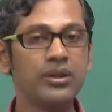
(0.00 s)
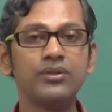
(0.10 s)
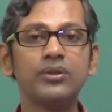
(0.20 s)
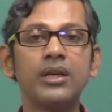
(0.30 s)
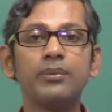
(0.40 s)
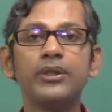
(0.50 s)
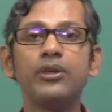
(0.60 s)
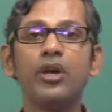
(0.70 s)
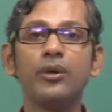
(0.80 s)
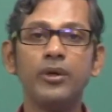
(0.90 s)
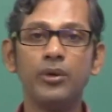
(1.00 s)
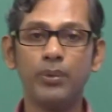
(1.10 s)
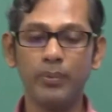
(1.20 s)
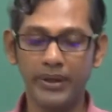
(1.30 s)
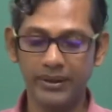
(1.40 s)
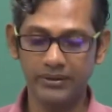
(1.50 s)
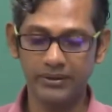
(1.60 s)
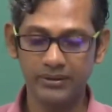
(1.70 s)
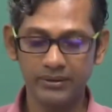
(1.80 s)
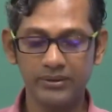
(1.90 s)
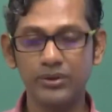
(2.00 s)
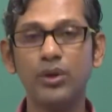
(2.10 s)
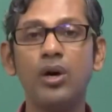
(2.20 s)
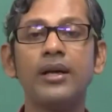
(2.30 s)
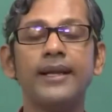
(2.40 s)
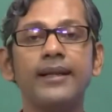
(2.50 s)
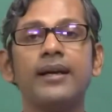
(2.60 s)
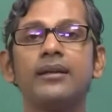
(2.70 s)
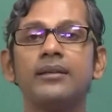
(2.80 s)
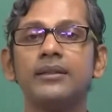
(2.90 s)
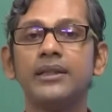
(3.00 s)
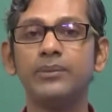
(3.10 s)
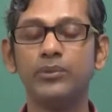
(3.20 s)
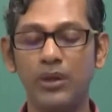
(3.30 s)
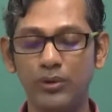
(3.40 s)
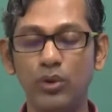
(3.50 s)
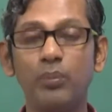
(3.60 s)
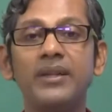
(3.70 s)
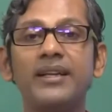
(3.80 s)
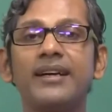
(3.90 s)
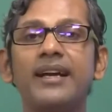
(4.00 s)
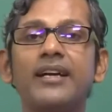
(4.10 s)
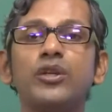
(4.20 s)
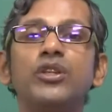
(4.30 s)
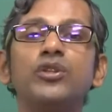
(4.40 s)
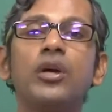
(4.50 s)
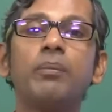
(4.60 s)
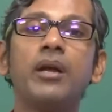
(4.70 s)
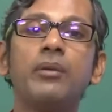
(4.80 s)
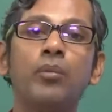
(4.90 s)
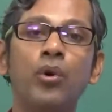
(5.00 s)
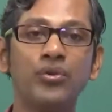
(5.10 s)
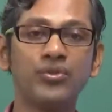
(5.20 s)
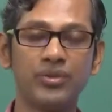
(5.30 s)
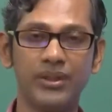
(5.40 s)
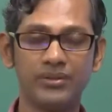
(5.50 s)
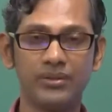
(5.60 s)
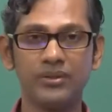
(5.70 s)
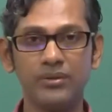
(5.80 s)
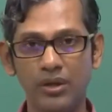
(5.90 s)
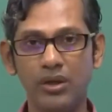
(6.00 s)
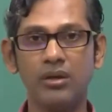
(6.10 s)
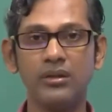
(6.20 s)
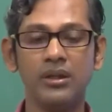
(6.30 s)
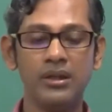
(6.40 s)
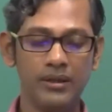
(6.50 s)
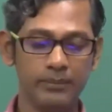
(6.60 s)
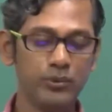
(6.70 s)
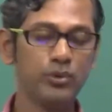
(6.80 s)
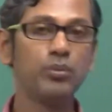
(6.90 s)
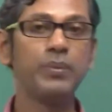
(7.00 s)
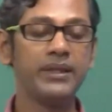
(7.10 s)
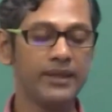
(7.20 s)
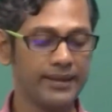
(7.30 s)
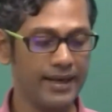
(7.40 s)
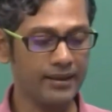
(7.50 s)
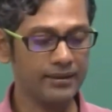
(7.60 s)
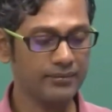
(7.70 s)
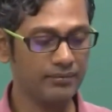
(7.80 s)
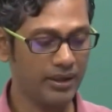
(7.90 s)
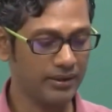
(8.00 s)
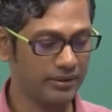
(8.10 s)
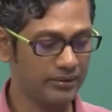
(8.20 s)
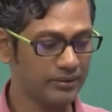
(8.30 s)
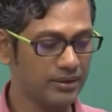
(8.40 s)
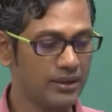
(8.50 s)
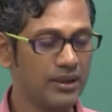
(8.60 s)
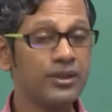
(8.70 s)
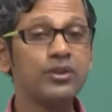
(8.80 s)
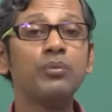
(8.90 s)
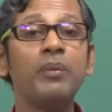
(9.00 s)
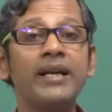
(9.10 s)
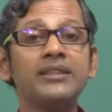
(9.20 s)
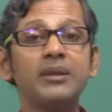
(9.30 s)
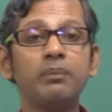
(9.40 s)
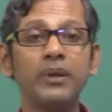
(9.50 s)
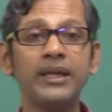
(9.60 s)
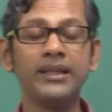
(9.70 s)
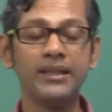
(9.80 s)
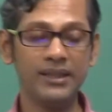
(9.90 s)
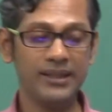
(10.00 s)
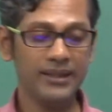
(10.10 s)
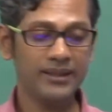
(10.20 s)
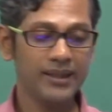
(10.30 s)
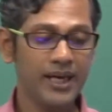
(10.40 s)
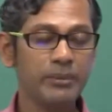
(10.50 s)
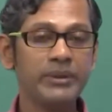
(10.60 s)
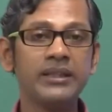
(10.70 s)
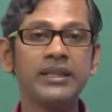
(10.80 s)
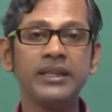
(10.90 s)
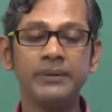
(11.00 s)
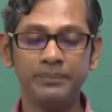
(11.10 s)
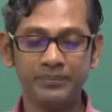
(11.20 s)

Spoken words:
so therefore it will not be able to propagate. So or rather, if you want to open the crack, you need to apply more stress or to open the crack further. So by simply having a